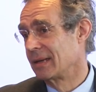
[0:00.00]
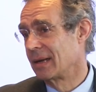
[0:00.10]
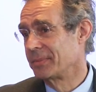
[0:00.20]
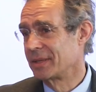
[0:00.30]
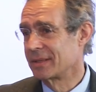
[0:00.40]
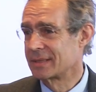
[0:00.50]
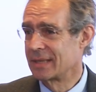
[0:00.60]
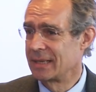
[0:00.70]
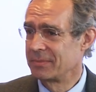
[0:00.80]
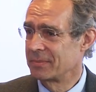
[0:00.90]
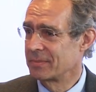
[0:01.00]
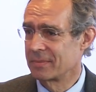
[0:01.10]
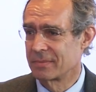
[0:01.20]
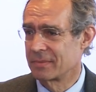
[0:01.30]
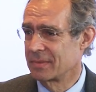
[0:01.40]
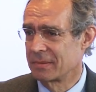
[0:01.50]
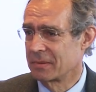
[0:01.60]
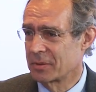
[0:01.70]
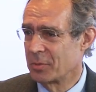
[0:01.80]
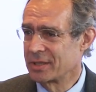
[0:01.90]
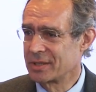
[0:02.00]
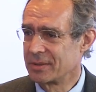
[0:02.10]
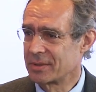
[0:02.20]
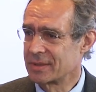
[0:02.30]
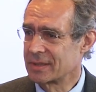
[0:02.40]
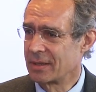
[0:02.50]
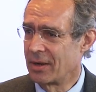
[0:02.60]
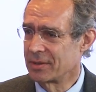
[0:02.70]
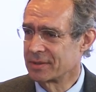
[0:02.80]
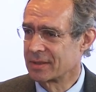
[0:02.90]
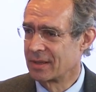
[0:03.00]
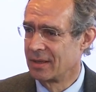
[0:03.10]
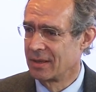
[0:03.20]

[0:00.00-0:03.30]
I mean, the same question you can still ask.